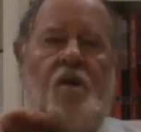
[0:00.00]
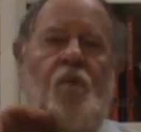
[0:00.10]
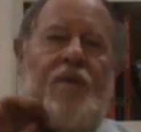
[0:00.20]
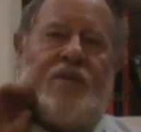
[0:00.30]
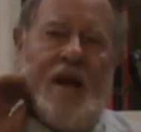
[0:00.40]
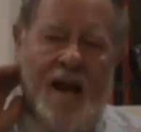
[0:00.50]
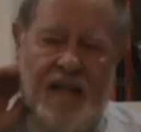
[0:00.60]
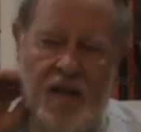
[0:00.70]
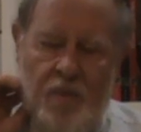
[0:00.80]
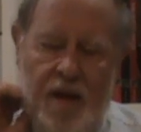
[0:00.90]
We've got to
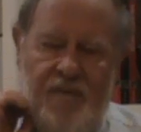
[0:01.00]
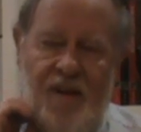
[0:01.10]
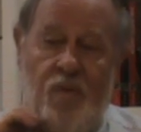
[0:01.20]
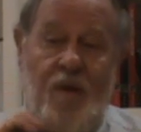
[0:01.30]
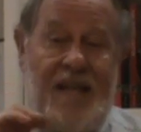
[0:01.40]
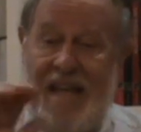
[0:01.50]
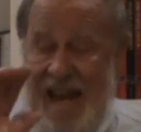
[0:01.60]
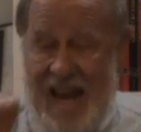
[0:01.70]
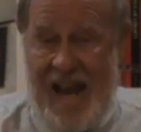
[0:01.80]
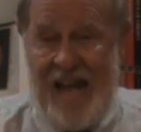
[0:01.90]
get it ratified. We
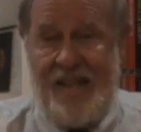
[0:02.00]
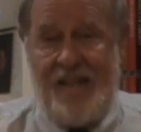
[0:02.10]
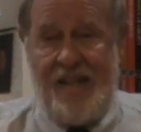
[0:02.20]
can't